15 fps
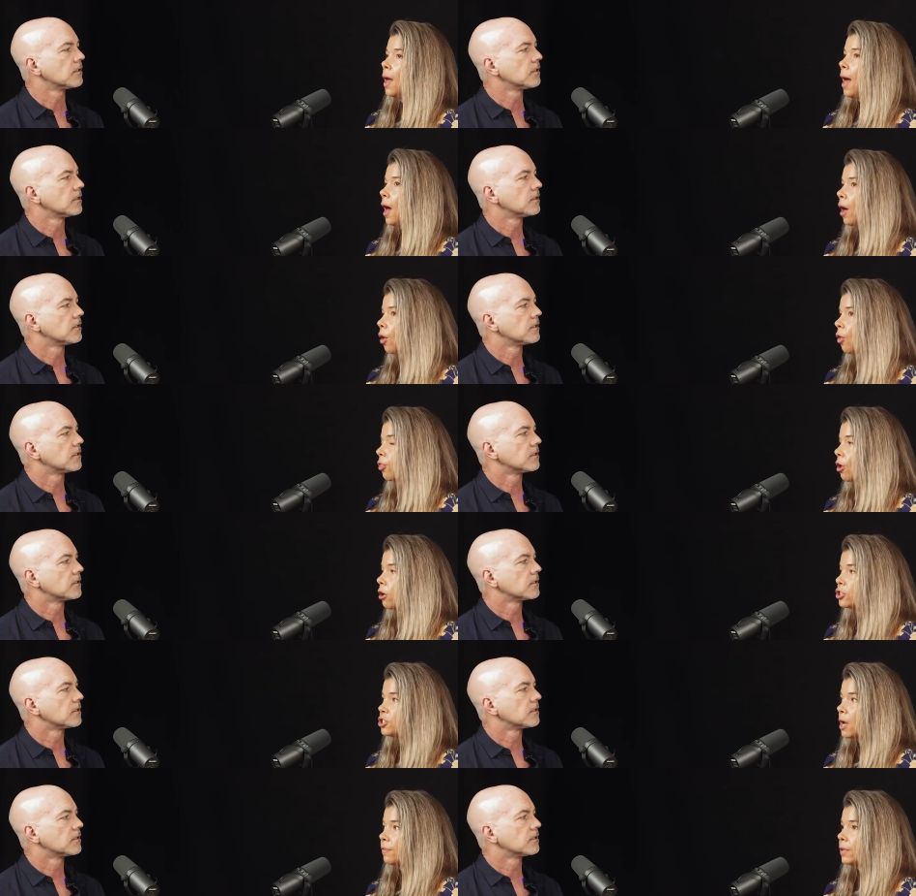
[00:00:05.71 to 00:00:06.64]
Speaker 1: health,
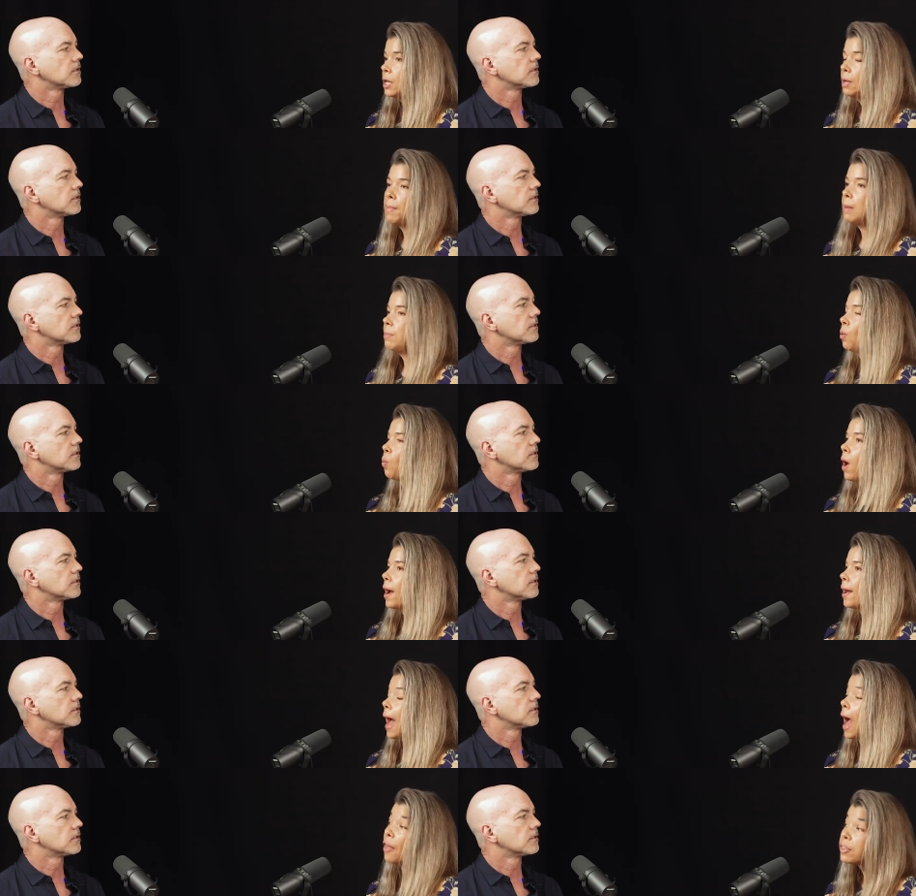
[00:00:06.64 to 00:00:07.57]
longevity, and maybe
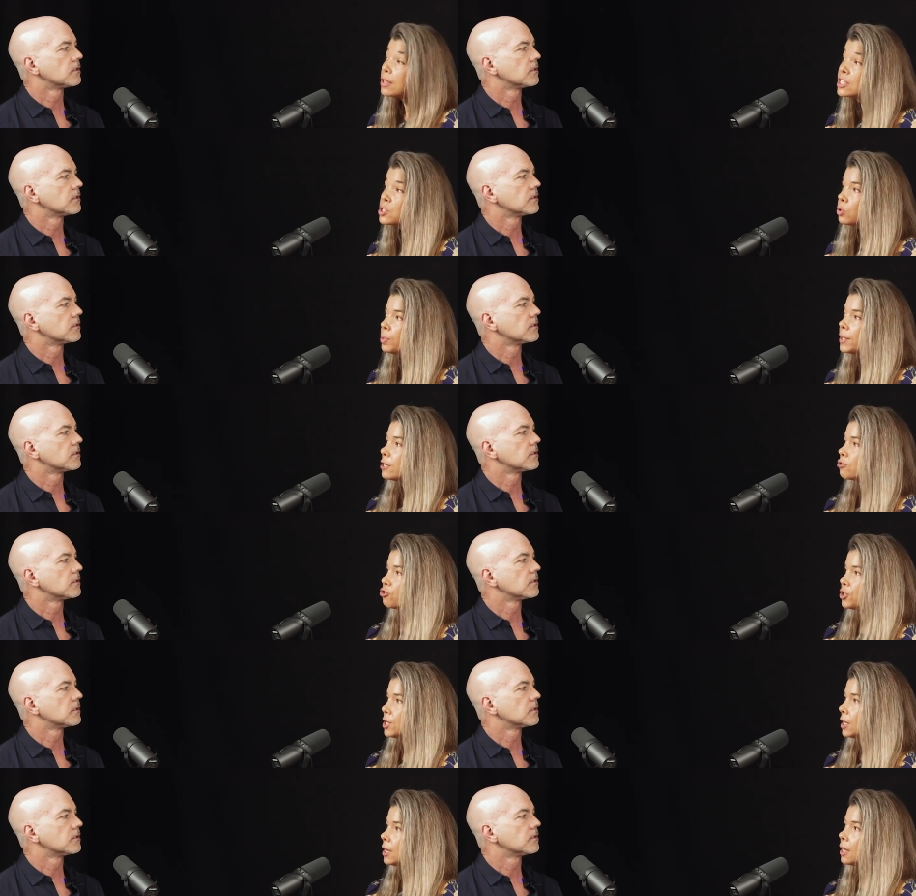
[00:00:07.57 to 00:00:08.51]
why athletes would be
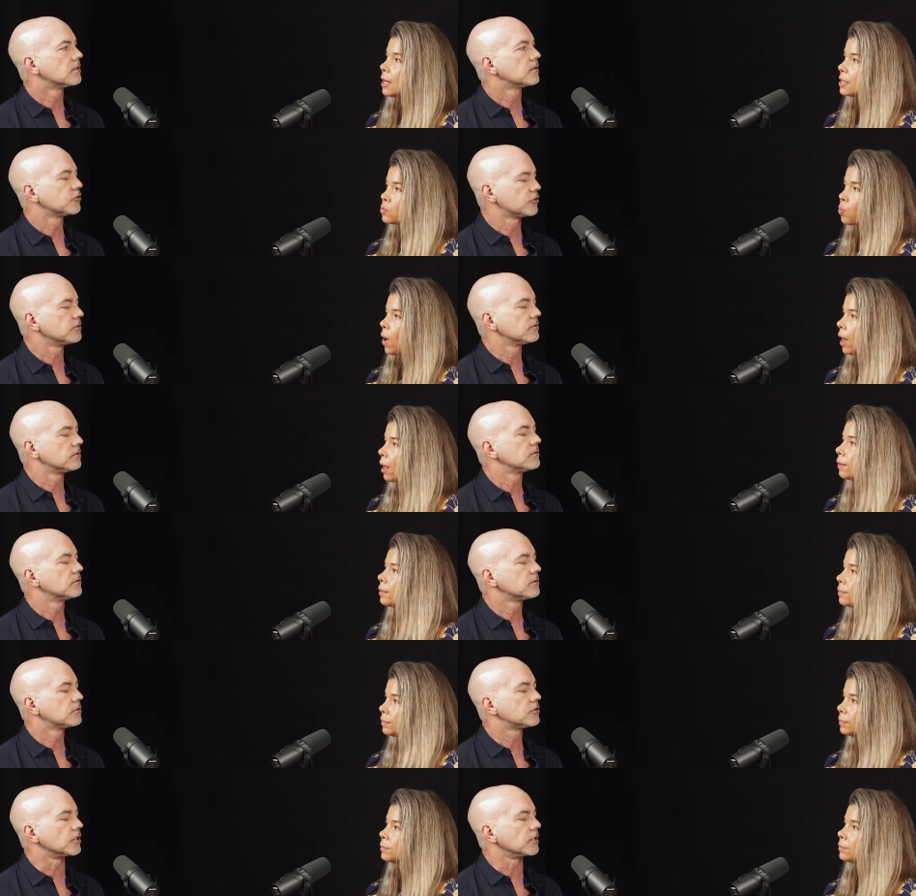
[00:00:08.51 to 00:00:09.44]
interested in it as well?
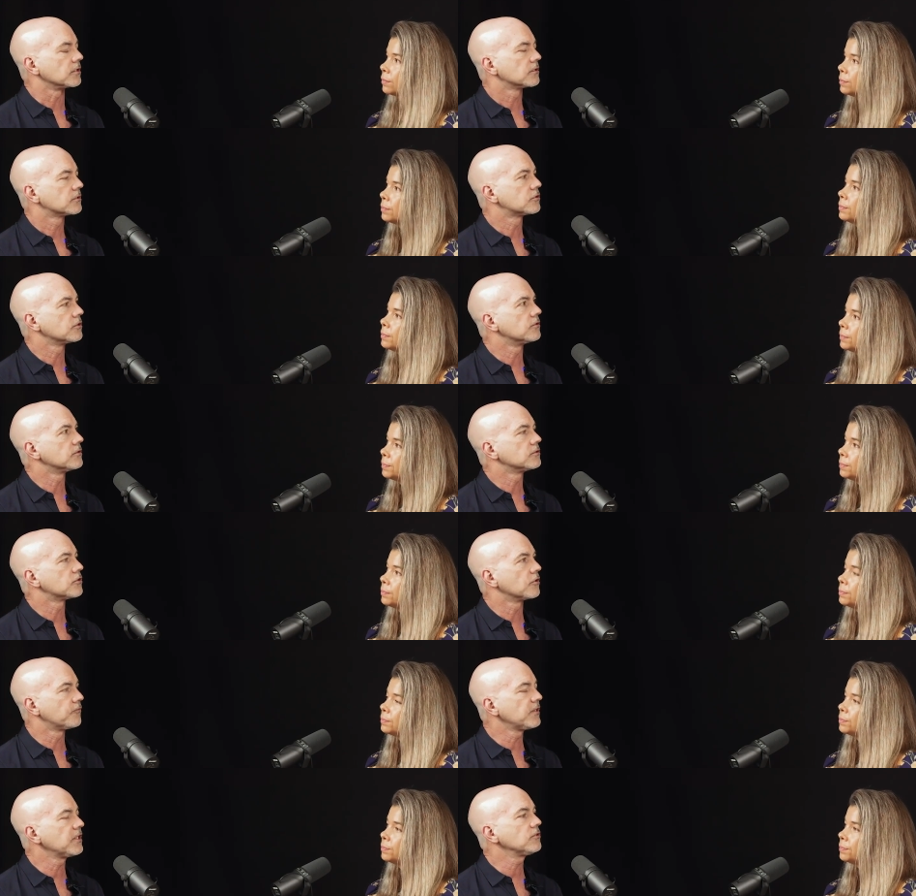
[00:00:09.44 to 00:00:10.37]
Speaker 2: Sure. So,
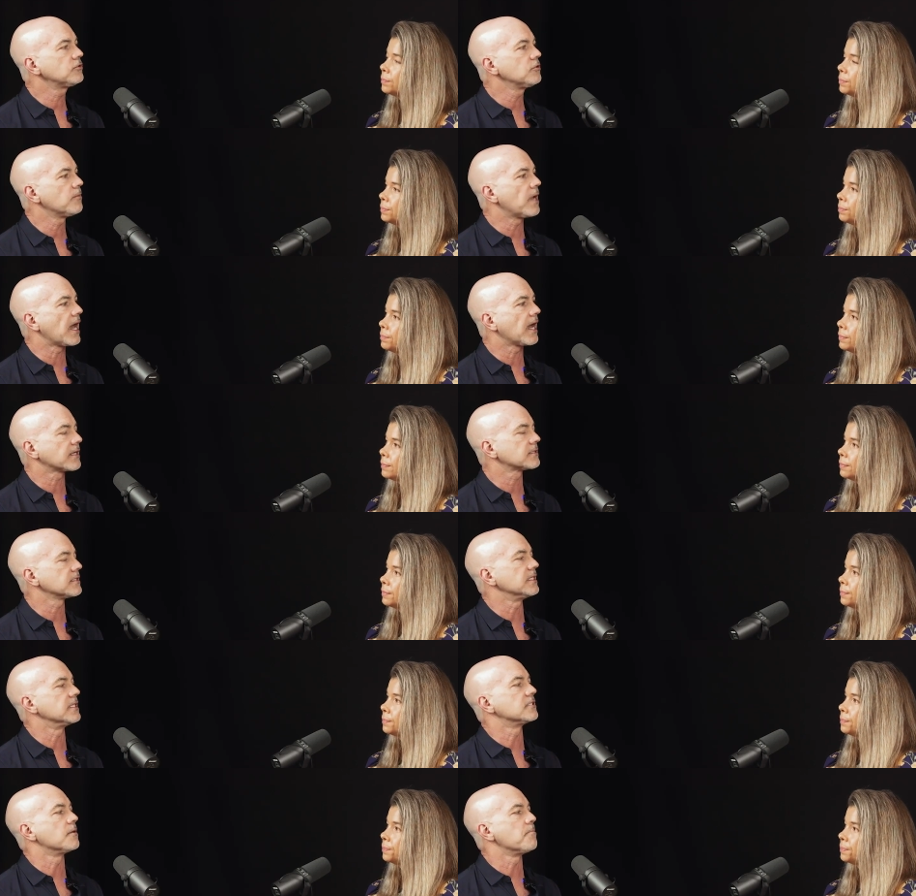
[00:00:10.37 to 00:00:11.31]
so VO2 max
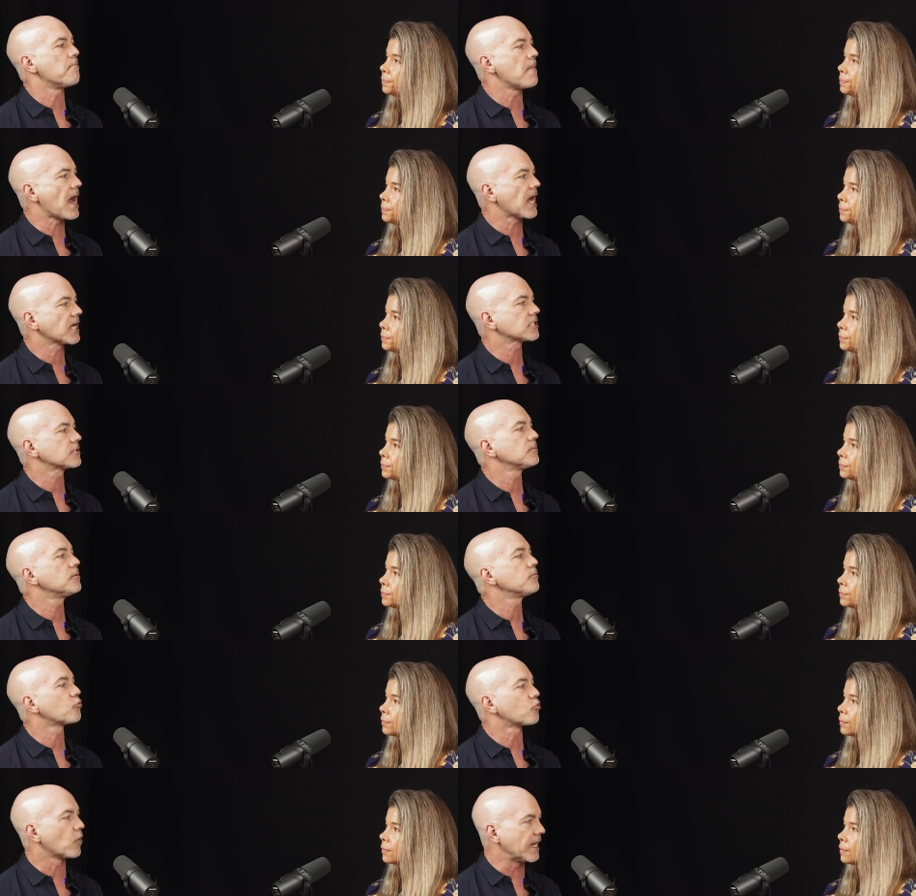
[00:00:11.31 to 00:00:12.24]
is the
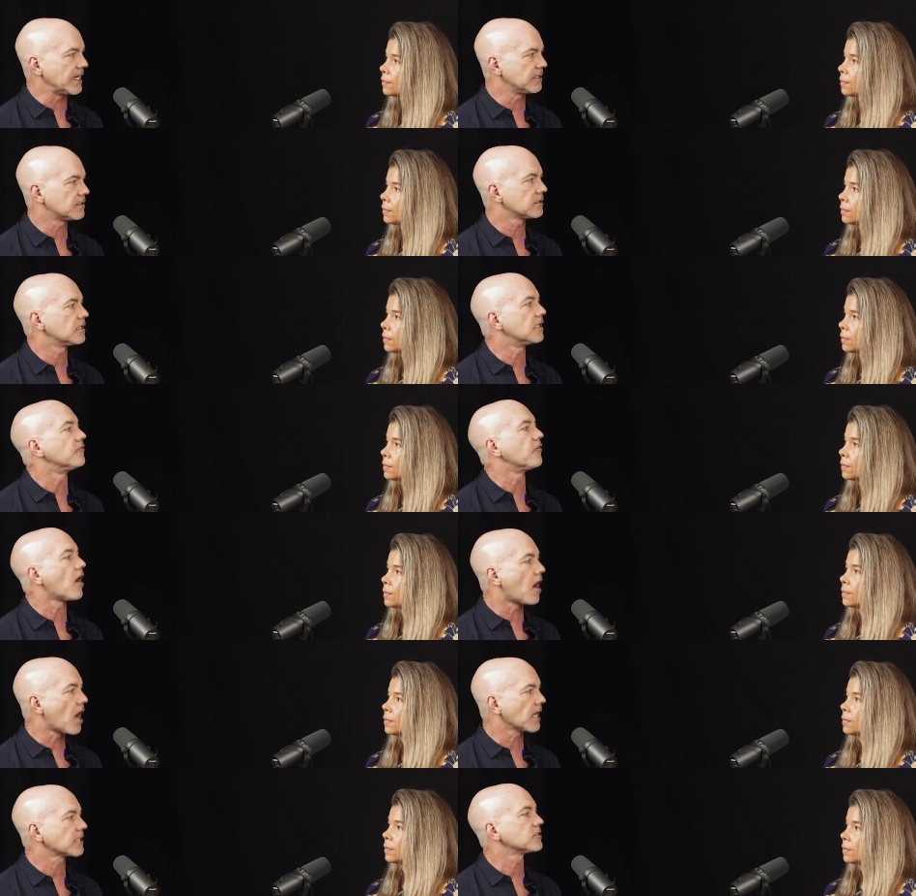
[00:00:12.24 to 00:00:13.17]
maximum rate of
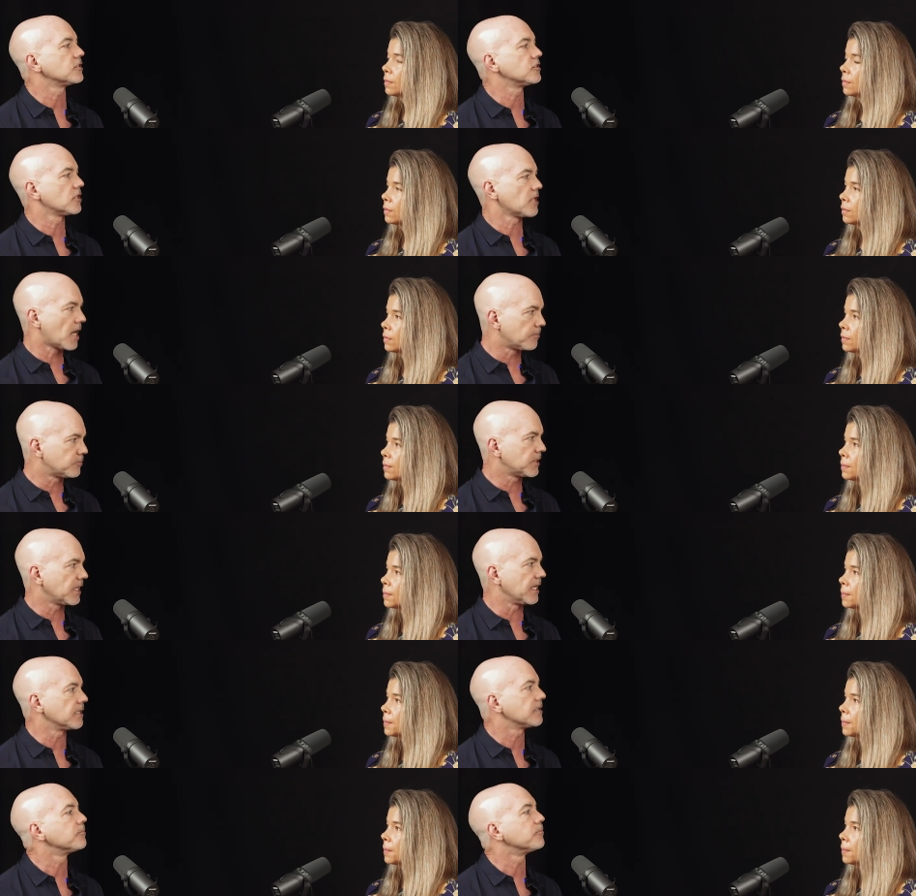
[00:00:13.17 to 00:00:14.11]
oxygen
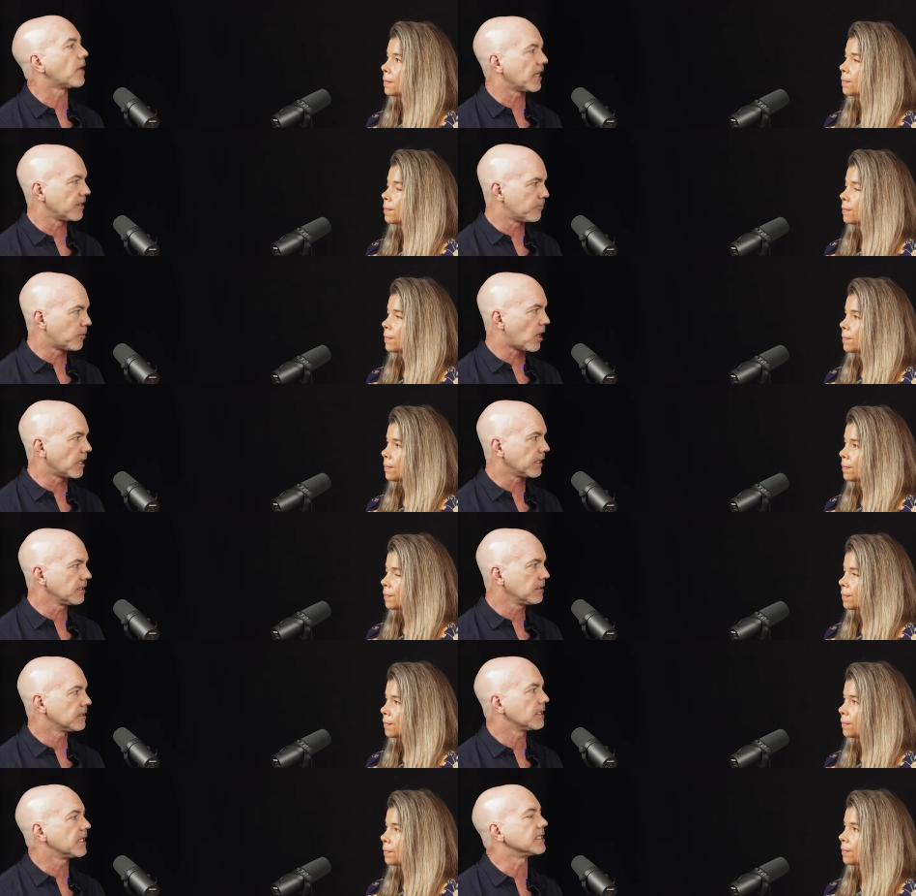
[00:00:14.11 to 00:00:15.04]
uptake by the
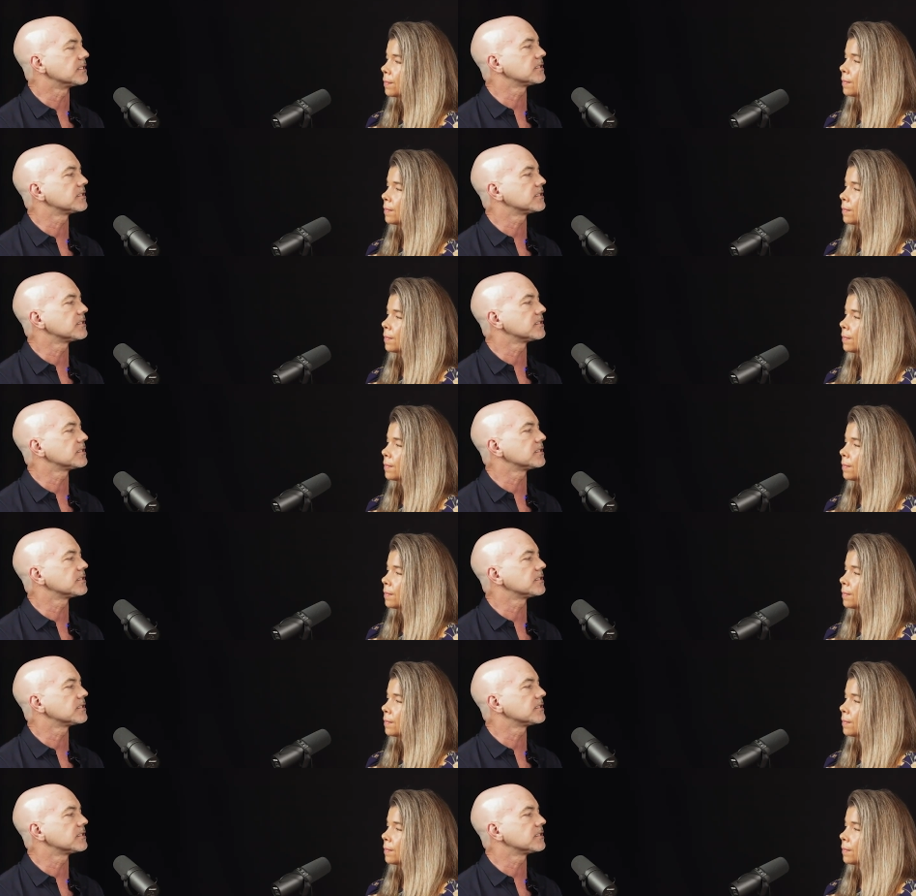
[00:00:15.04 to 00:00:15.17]
body. It's